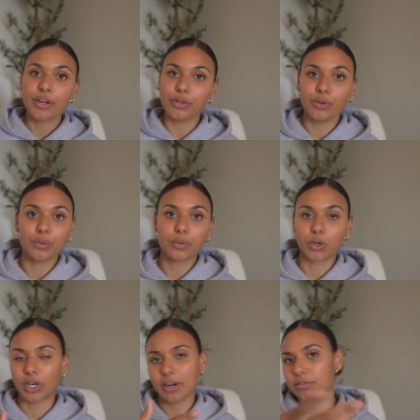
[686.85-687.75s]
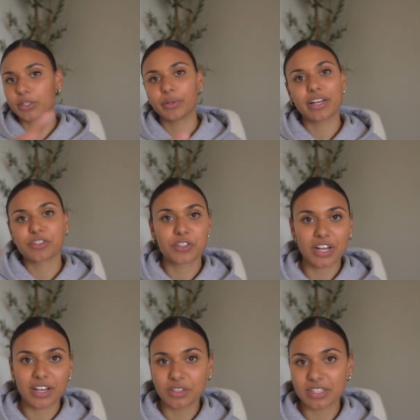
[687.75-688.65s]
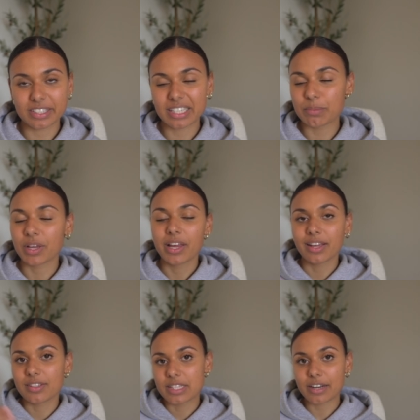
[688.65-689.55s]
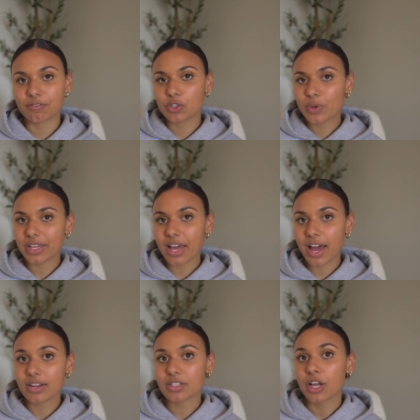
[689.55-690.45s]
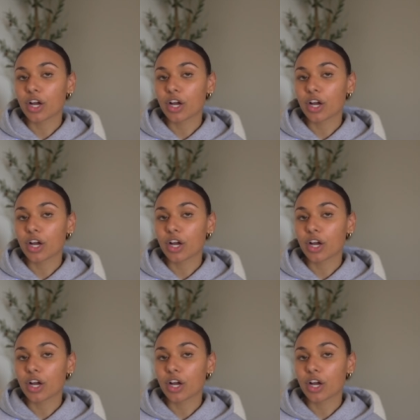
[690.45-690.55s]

you, or however you get your child to sleep, instead of doing that,